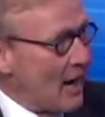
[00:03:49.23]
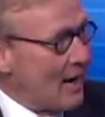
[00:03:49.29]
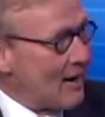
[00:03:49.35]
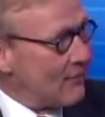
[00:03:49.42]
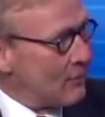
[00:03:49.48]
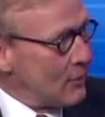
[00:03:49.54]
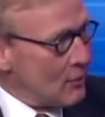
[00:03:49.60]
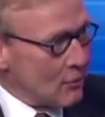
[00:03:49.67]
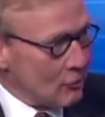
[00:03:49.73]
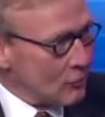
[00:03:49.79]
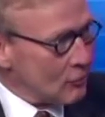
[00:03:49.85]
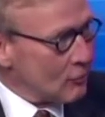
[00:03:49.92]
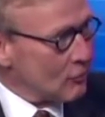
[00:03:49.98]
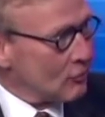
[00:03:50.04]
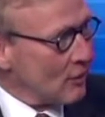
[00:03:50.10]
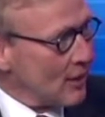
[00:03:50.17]
obvious,
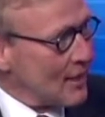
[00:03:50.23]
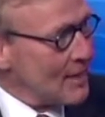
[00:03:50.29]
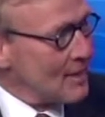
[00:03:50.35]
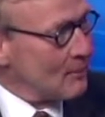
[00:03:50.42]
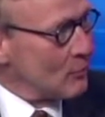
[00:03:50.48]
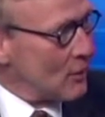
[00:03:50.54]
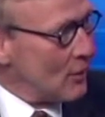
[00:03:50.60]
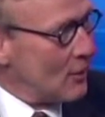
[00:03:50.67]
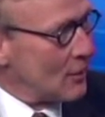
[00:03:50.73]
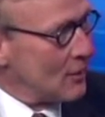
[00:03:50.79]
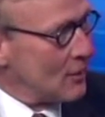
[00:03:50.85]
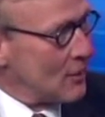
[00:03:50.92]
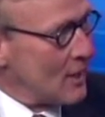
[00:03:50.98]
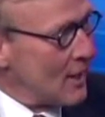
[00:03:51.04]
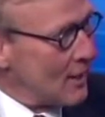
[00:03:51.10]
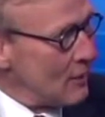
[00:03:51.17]
slam
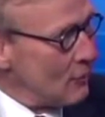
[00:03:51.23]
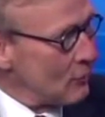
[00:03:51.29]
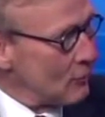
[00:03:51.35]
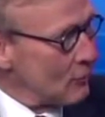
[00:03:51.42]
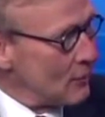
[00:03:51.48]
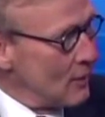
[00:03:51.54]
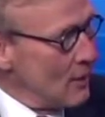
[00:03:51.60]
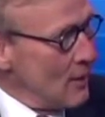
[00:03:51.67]
dunk case,